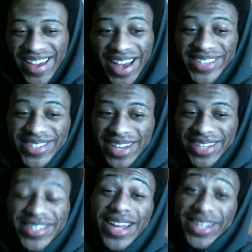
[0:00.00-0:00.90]
I, I,
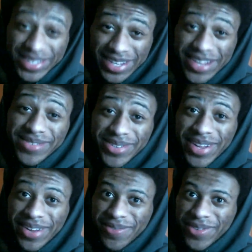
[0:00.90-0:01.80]
I seem to
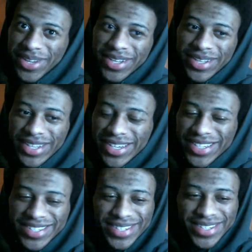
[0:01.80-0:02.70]
like forget, and
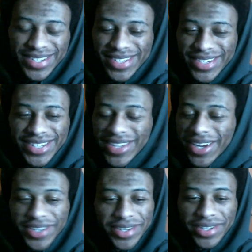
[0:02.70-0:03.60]
it's it's
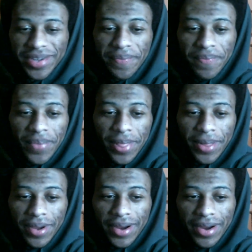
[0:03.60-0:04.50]
not good.
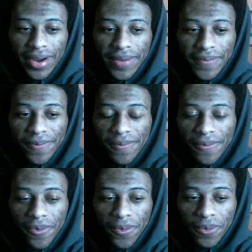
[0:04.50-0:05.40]
All right,
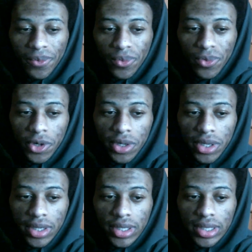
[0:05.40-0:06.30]

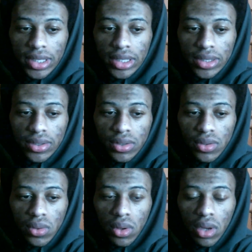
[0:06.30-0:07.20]
one, two,